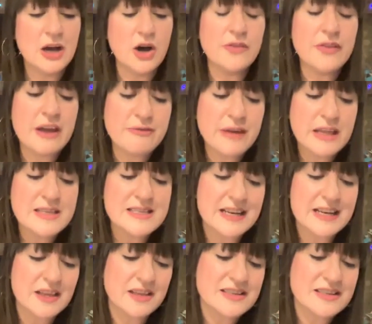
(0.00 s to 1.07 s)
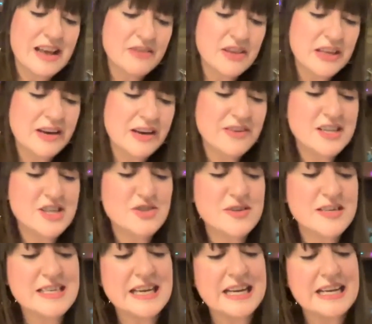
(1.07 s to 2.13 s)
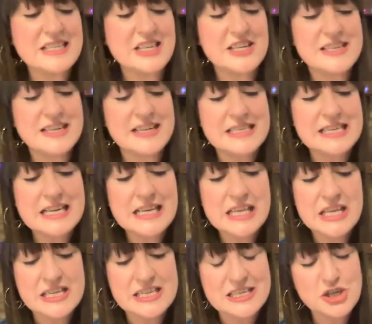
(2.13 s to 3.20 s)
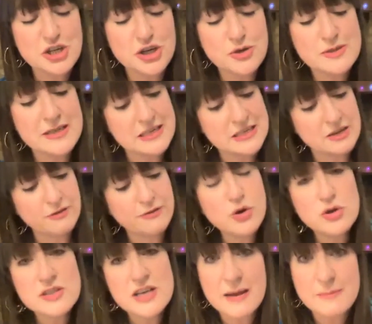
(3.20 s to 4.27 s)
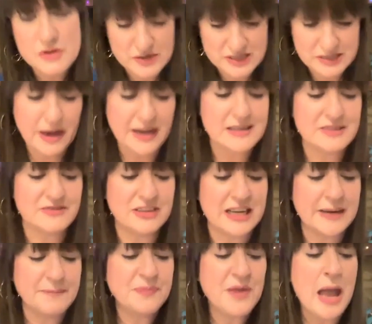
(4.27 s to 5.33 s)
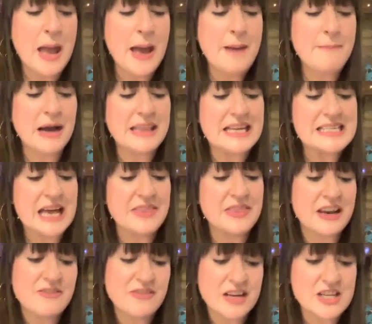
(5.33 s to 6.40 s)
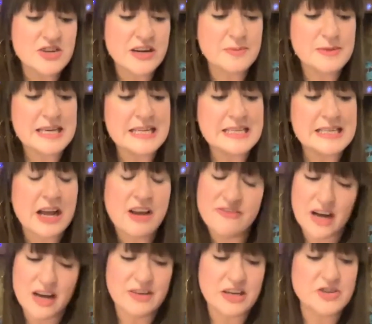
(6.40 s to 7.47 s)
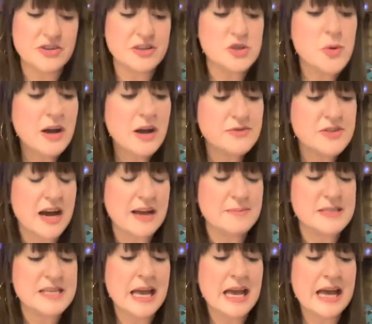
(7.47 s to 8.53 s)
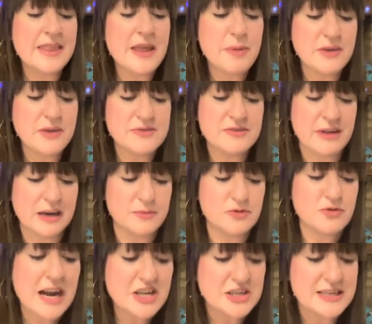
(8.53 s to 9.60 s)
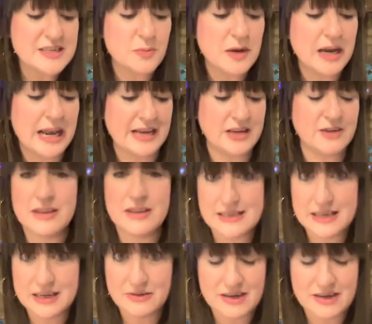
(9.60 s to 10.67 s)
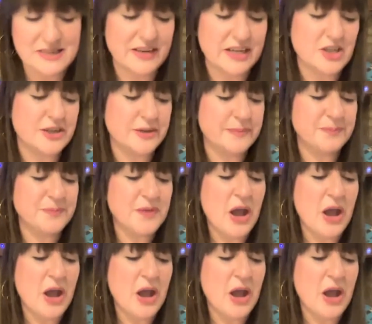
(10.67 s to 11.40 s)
On their 5th, 6th, and 7th anniversaries, he kissed her 16, 32, 64 times, respectively. By their 10th anniversary, he was kissing her 512 times, and they both developed rashes and were late for their dinner reservation.